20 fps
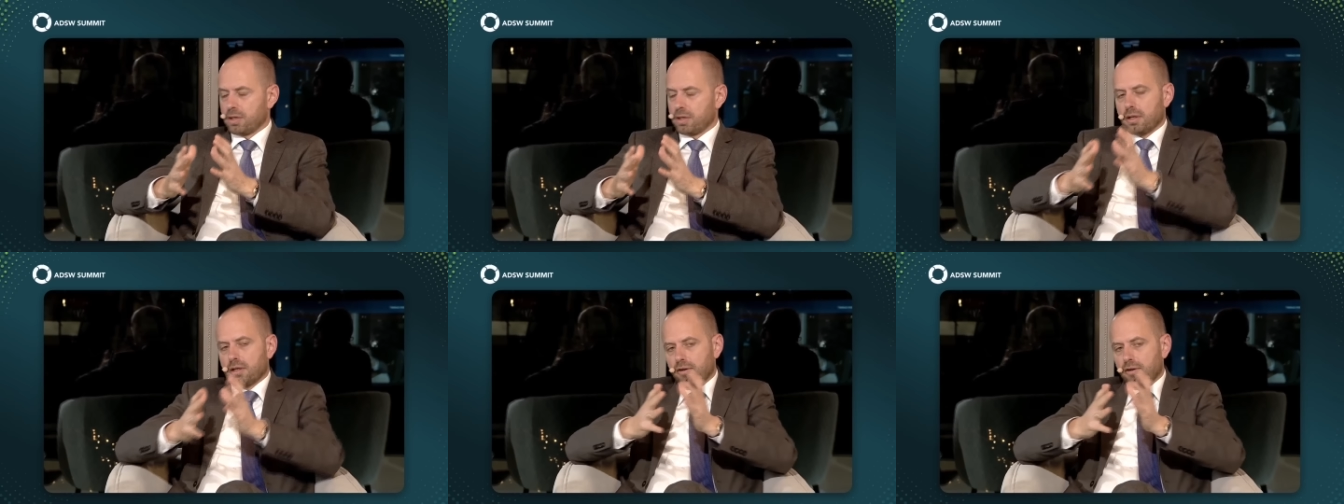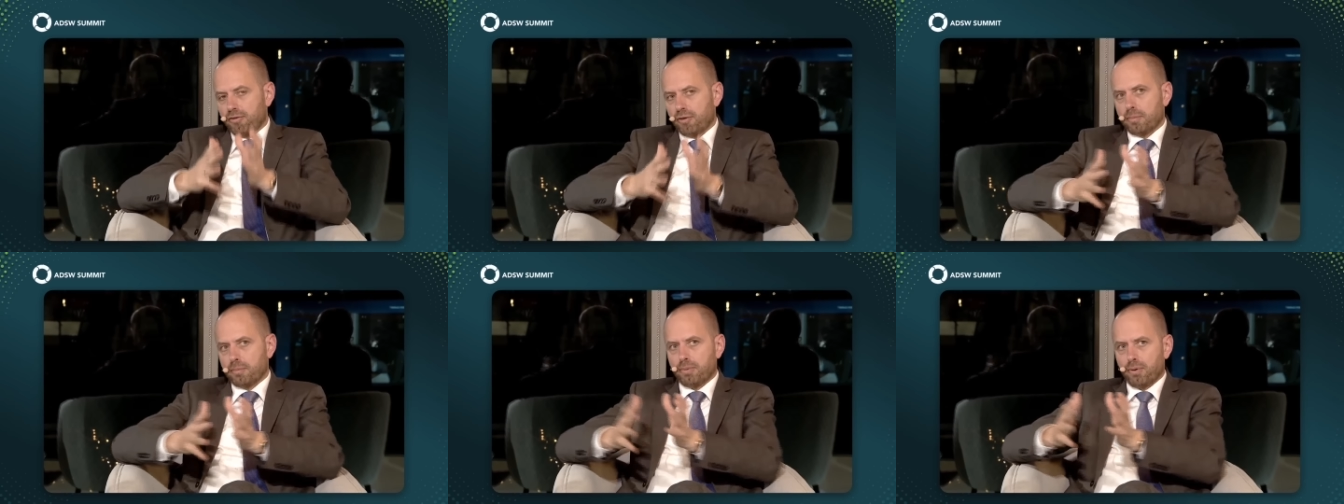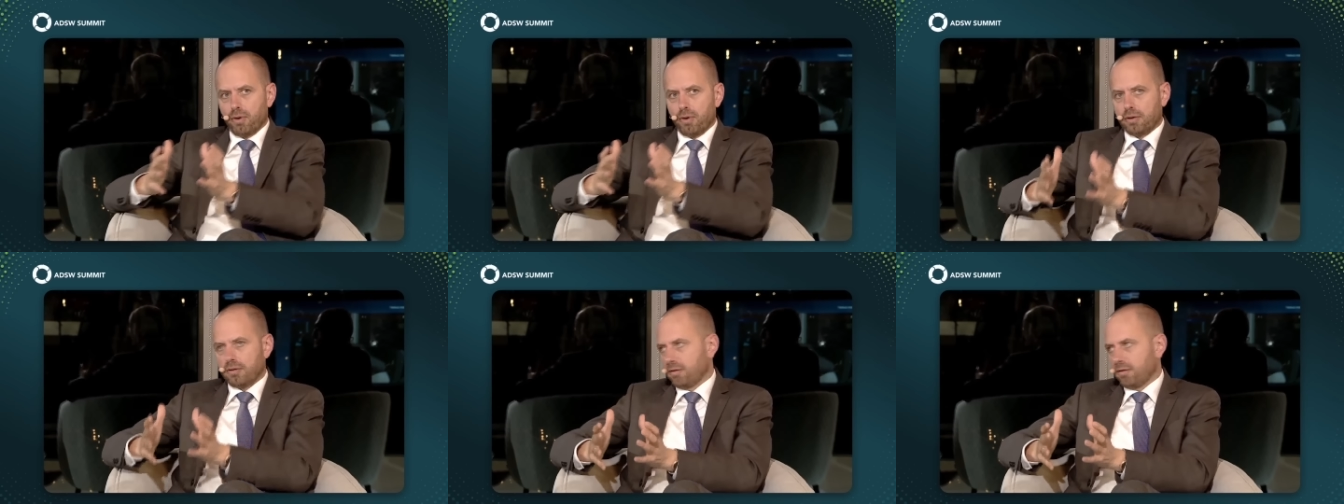which at a
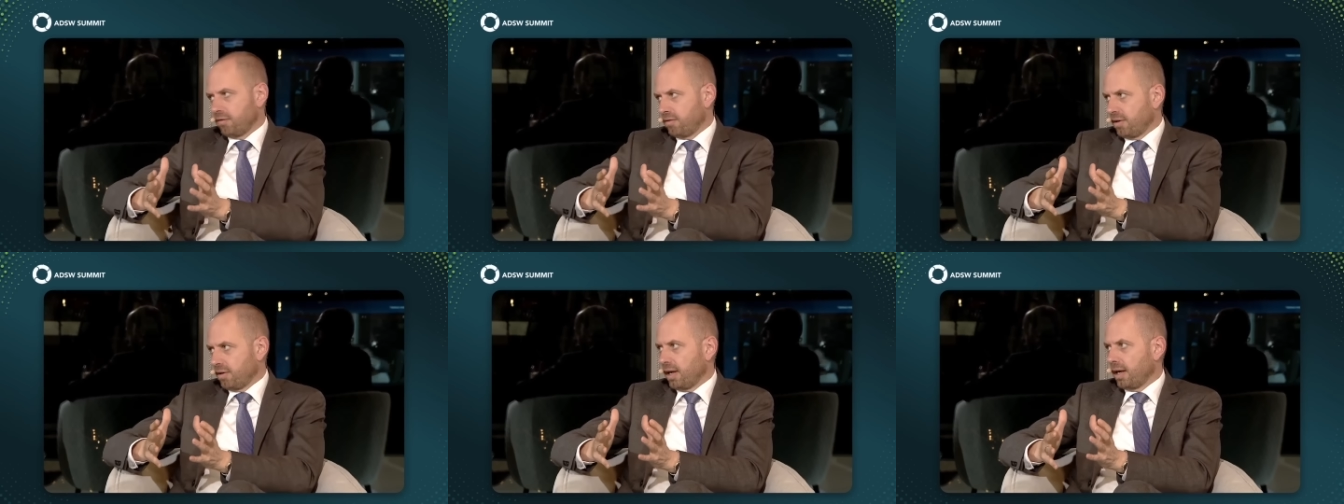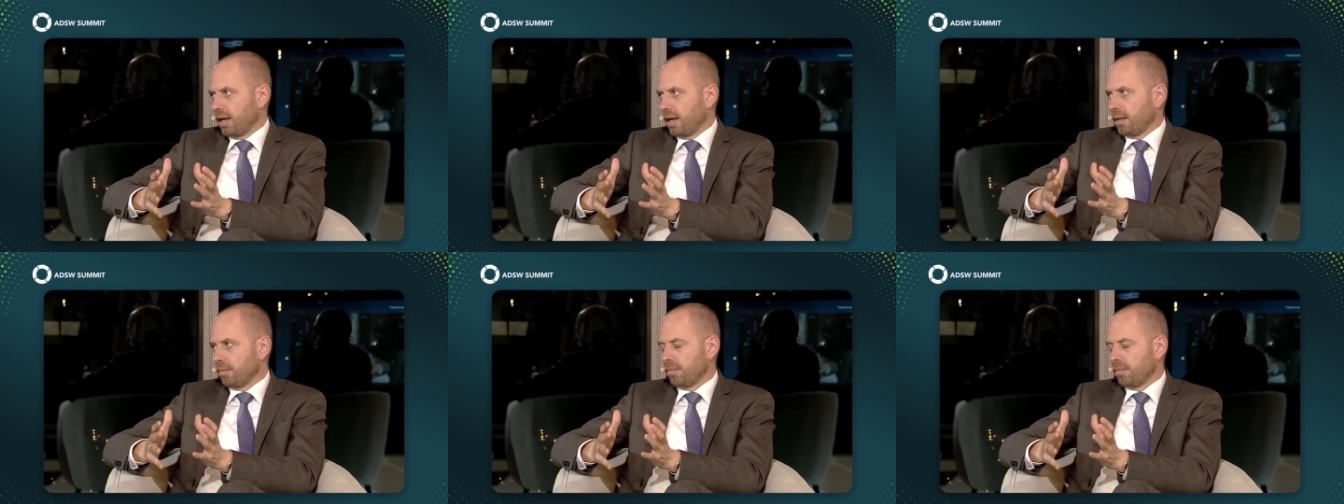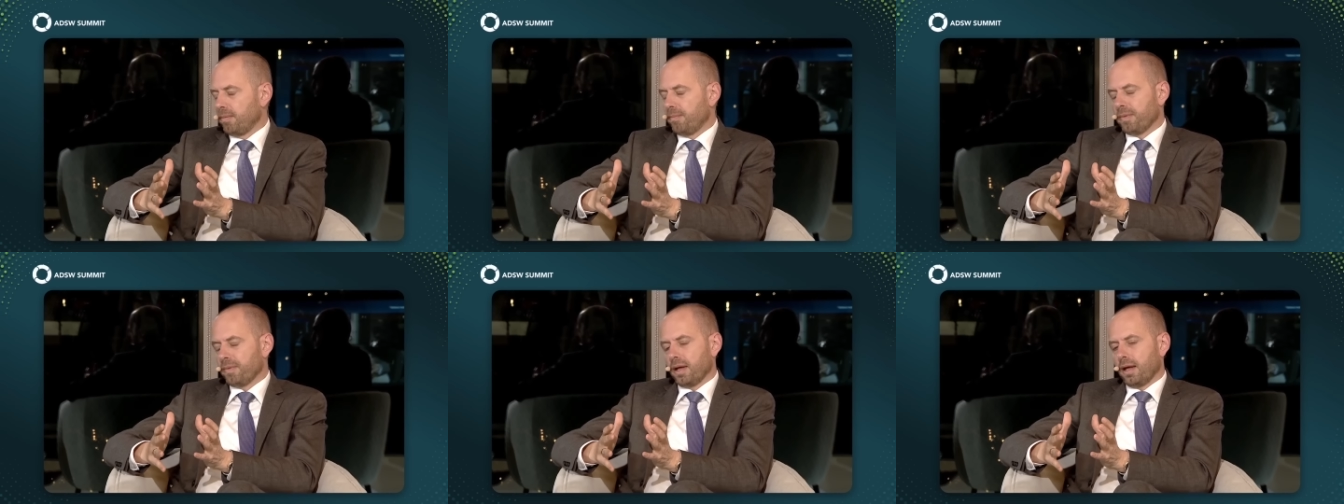different point in
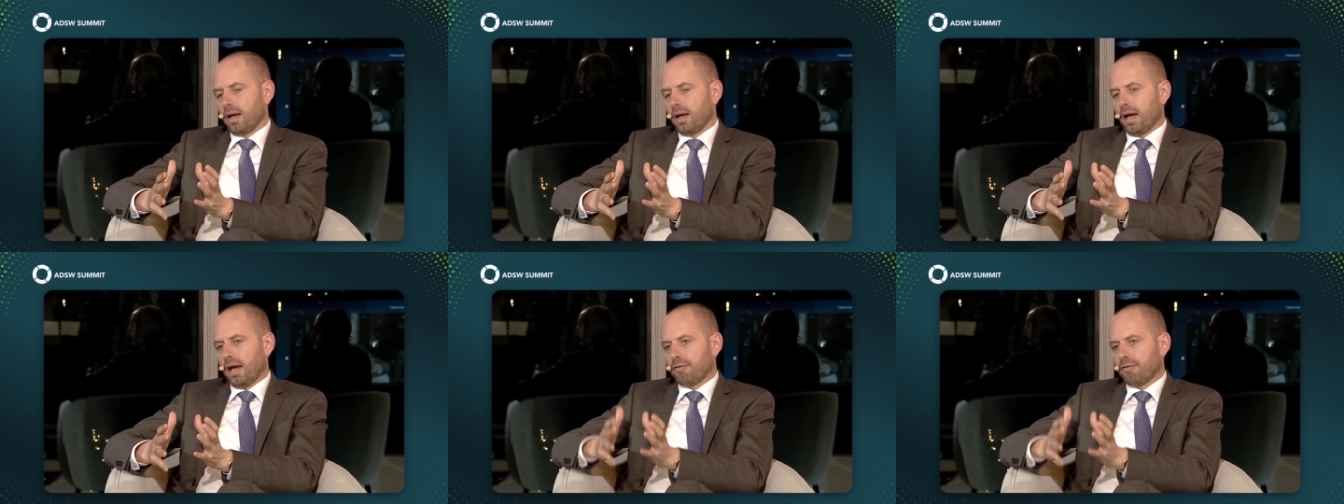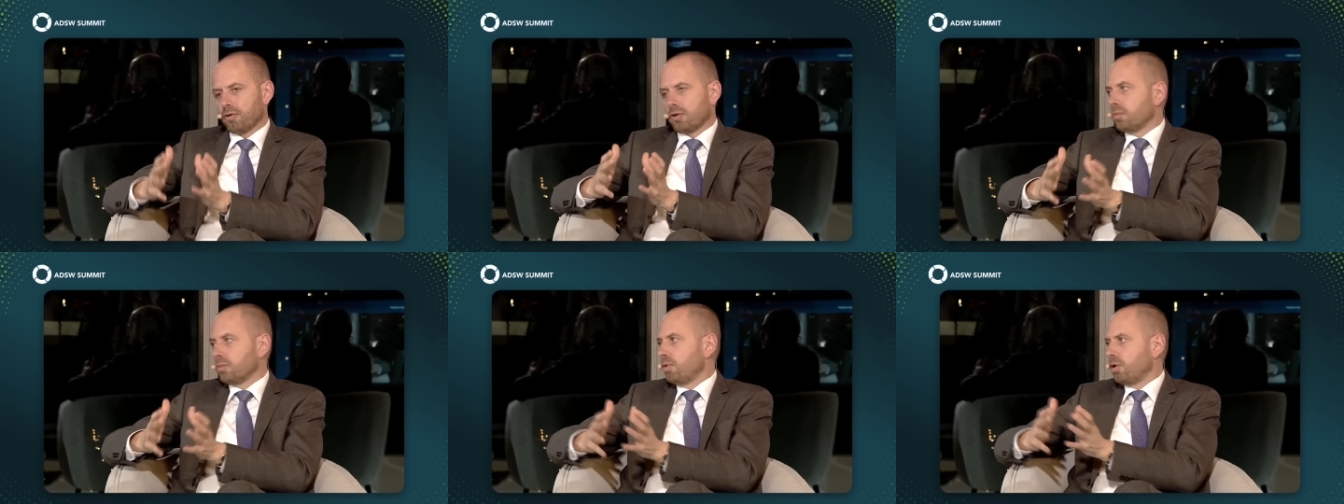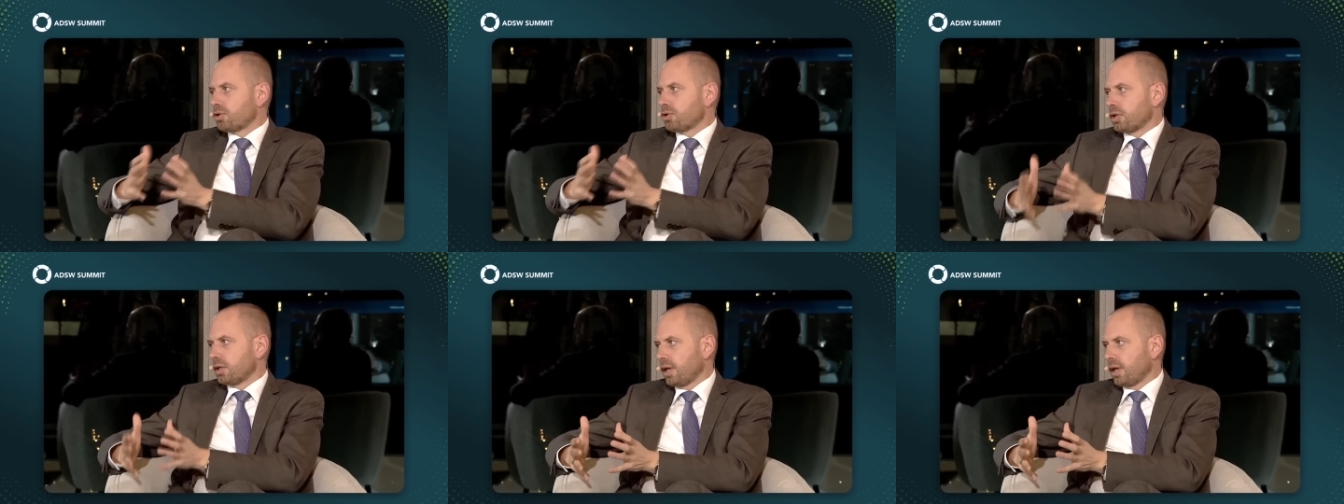time have a
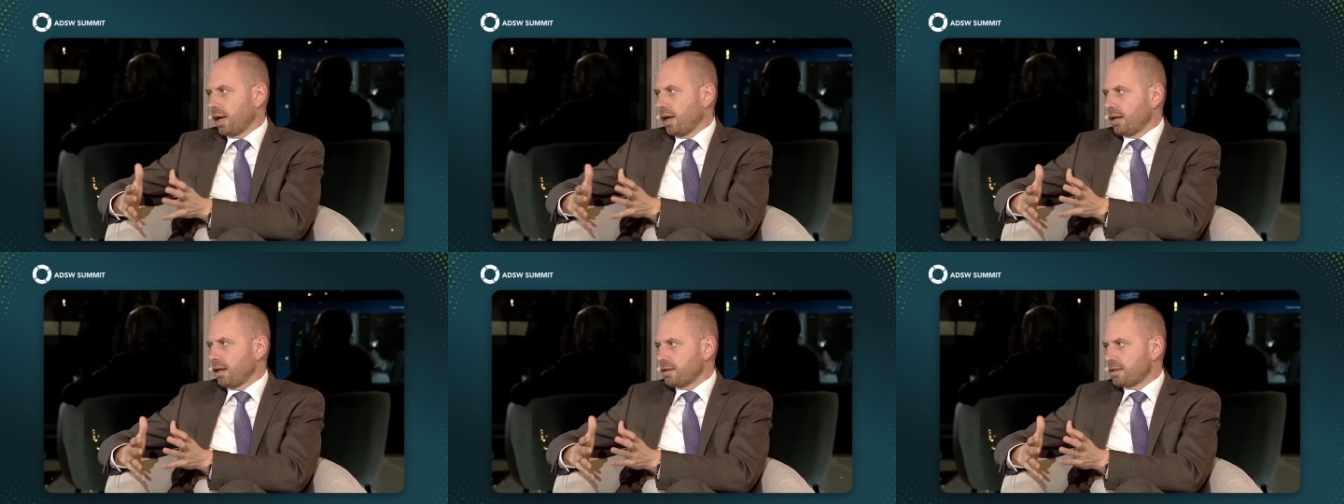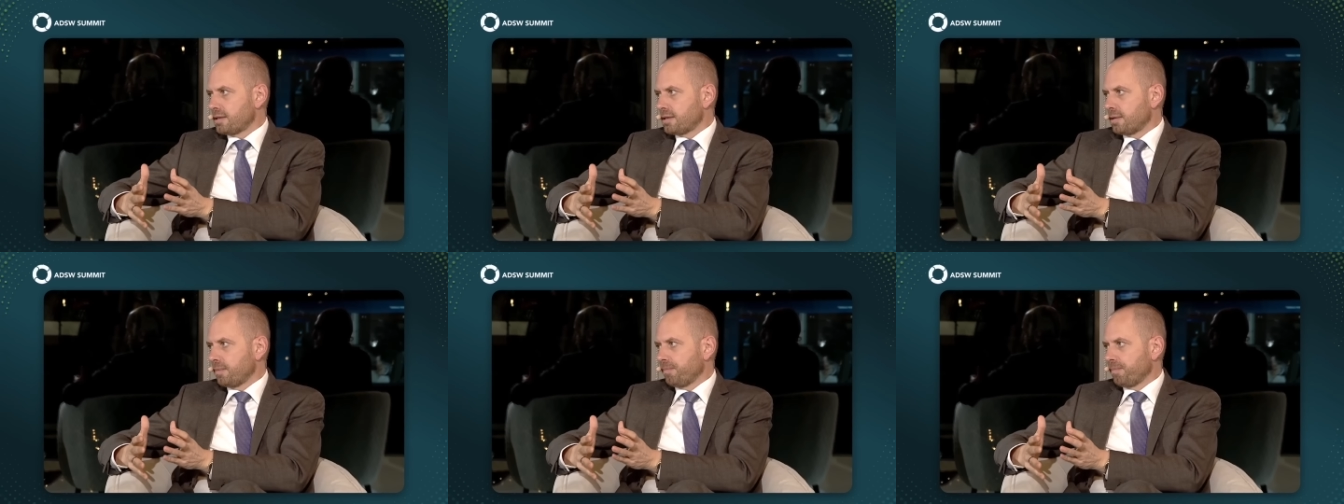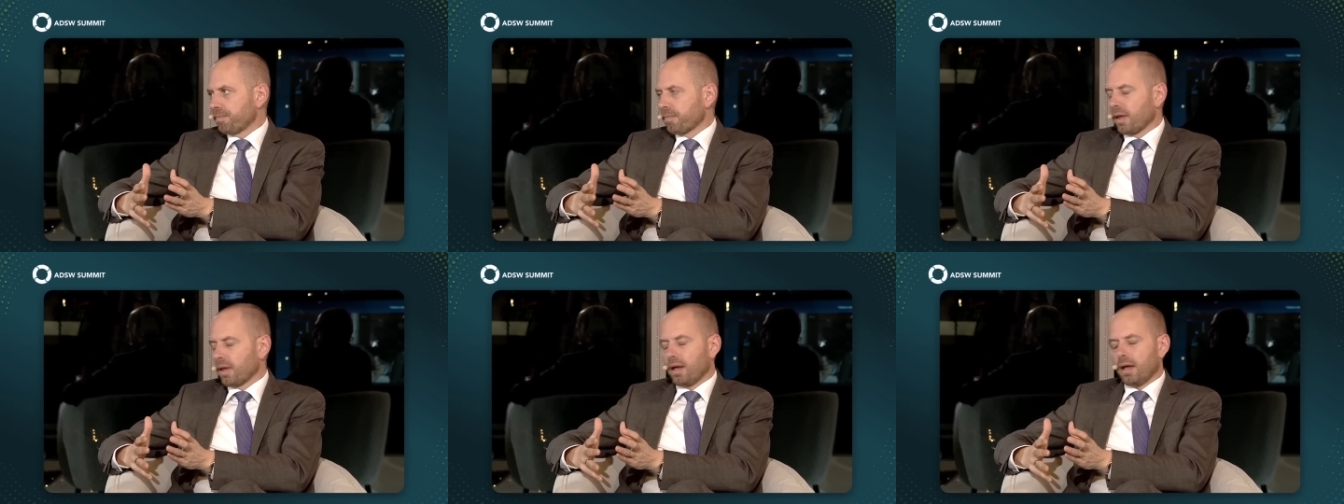commercial case.